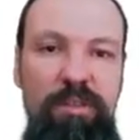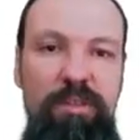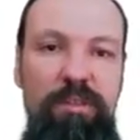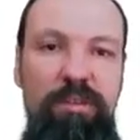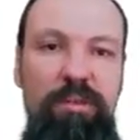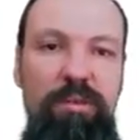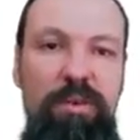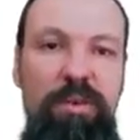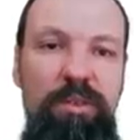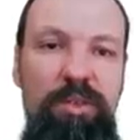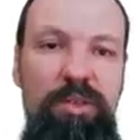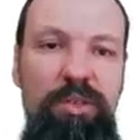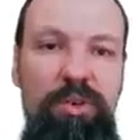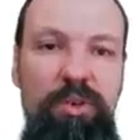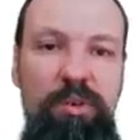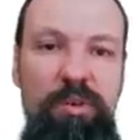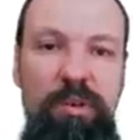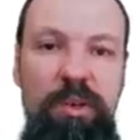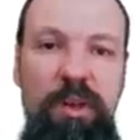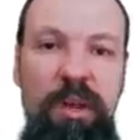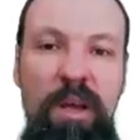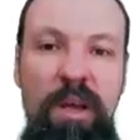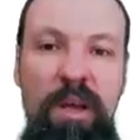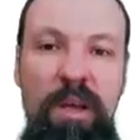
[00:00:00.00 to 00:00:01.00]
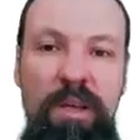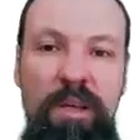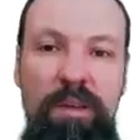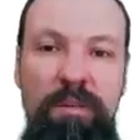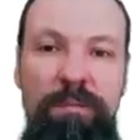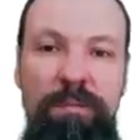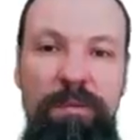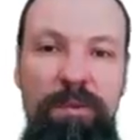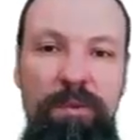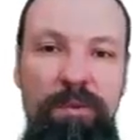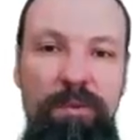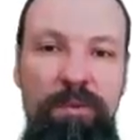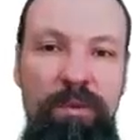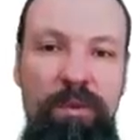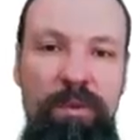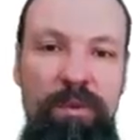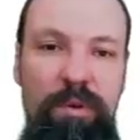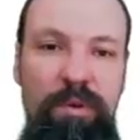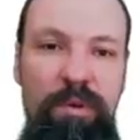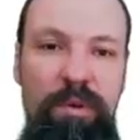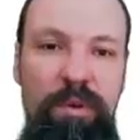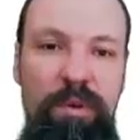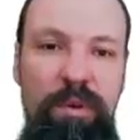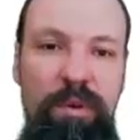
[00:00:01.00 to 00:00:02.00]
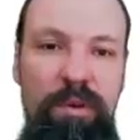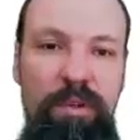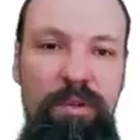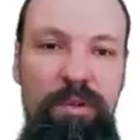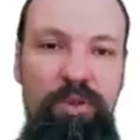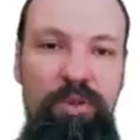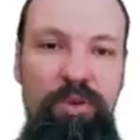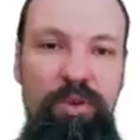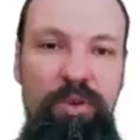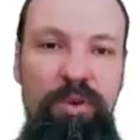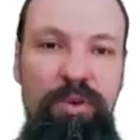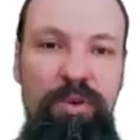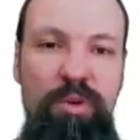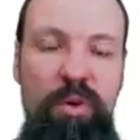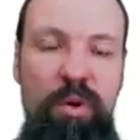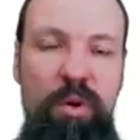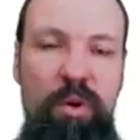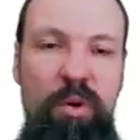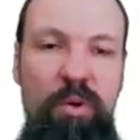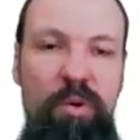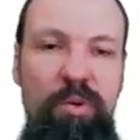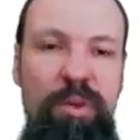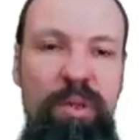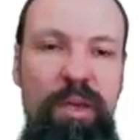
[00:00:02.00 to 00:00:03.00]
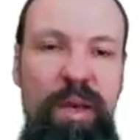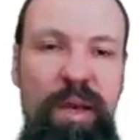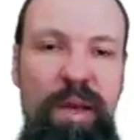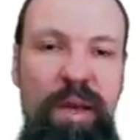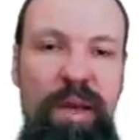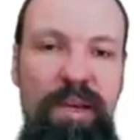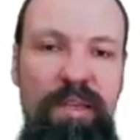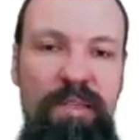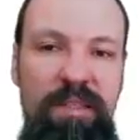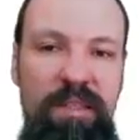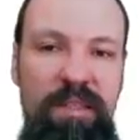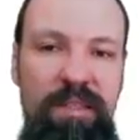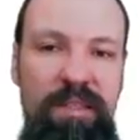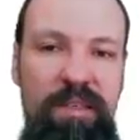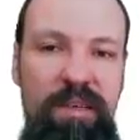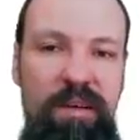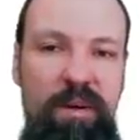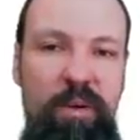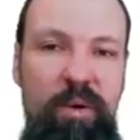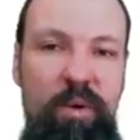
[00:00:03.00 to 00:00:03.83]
So in short, if you join all the axes,